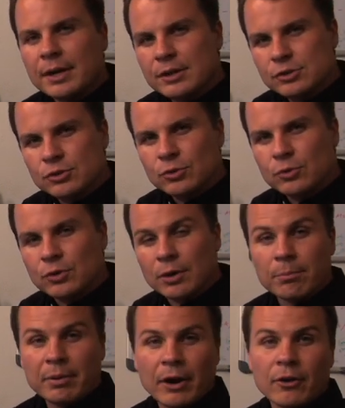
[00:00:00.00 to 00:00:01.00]
is to
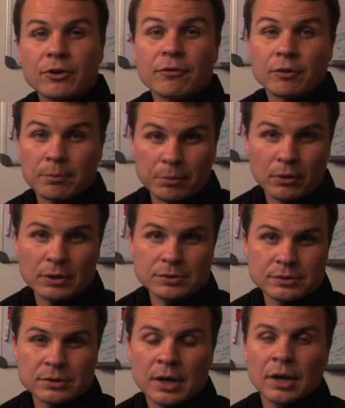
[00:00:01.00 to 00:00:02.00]
compare different
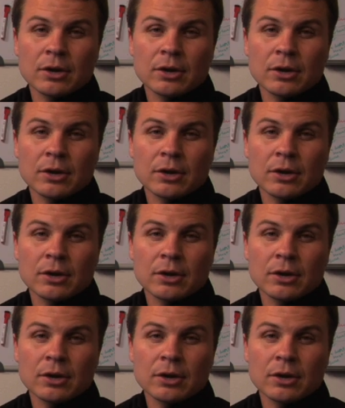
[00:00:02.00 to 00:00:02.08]
bullets,